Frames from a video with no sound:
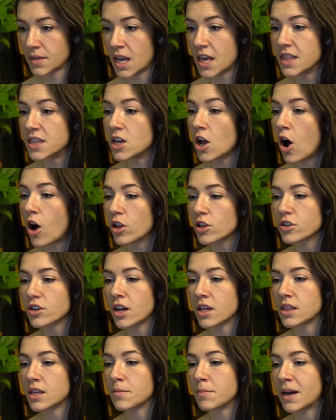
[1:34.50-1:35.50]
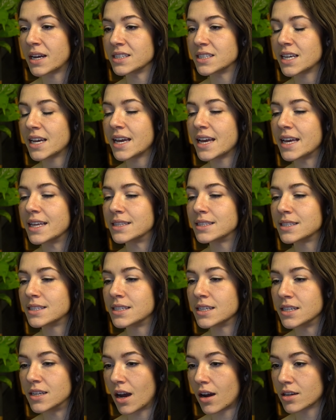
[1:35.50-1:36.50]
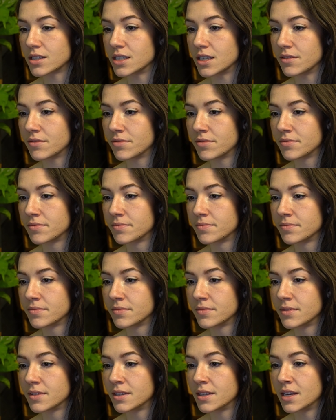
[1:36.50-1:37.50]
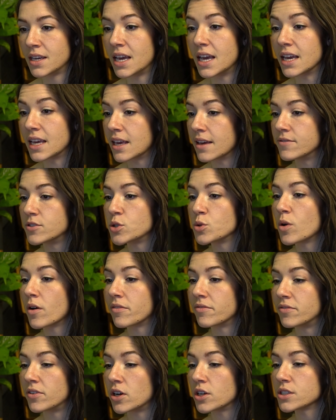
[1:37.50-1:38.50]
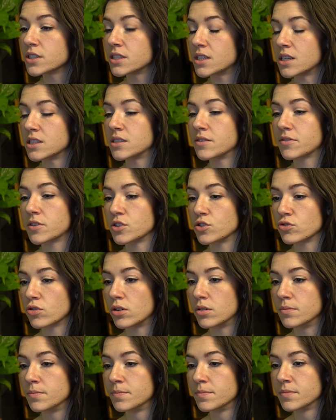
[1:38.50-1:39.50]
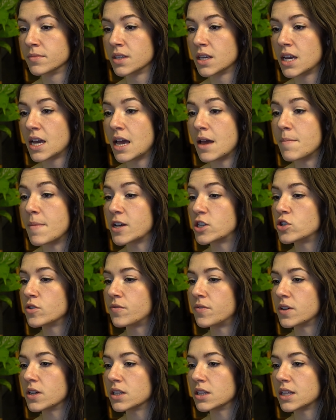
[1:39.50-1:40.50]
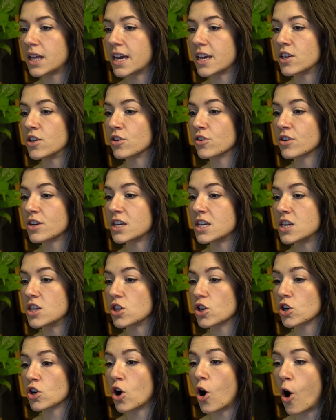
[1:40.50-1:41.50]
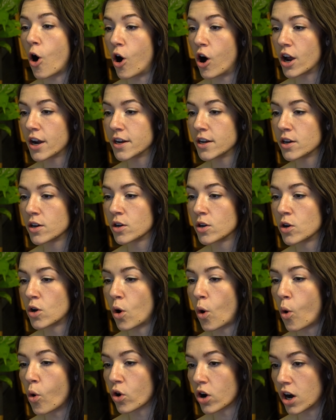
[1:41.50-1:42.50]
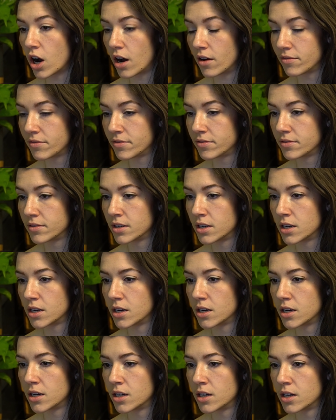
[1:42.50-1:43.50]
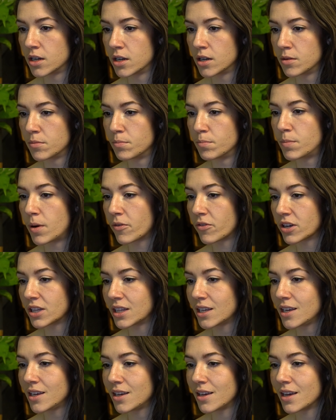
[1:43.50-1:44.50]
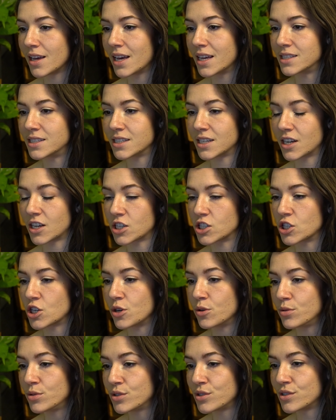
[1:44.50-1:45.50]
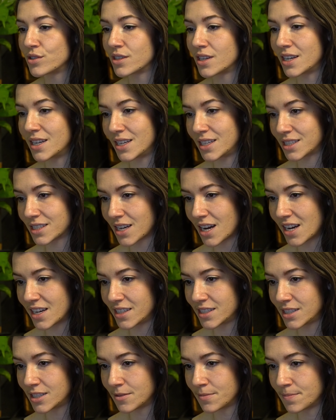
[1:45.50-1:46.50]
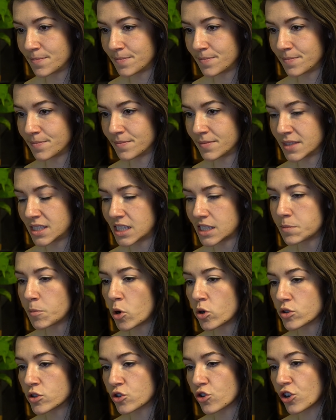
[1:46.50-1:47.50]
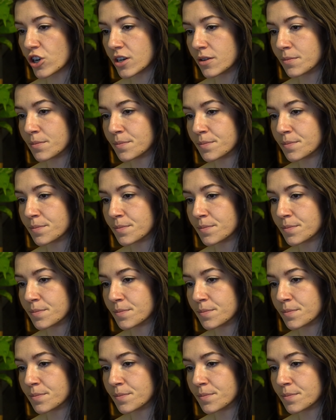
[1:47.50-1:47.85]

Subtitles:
The all or nothing mindset, it's seductive. It gives you a false sense of control. It makes you feel like you're either on or off. But really, it's an excuse in disguise. It's a smokescreen.